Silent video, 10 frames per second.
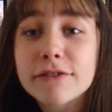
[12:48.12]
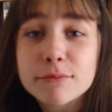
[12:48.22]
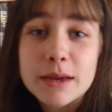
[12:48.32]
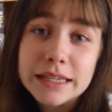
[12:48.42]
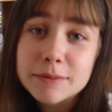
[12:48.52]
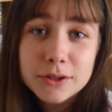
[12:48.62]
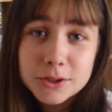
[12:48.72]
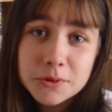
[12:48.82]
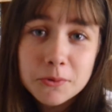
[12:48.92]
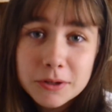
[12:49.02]
many books
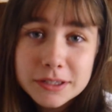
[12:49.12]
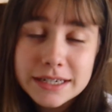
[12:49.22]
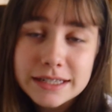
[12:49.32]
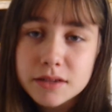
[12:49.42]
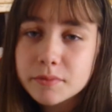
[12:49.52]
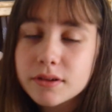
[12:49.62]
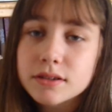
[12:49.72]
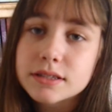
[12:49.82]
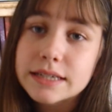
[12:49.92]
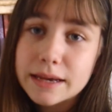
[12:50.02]
with award stamps
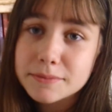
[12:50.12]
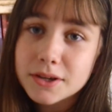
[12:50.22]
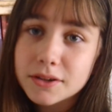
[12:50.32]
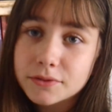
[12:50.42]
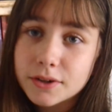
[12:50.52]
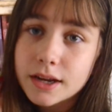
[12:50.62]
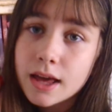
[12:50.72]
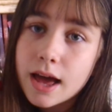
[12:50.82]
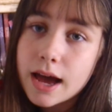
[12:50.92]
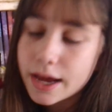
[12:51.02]
on the front.
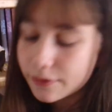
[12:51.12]
I have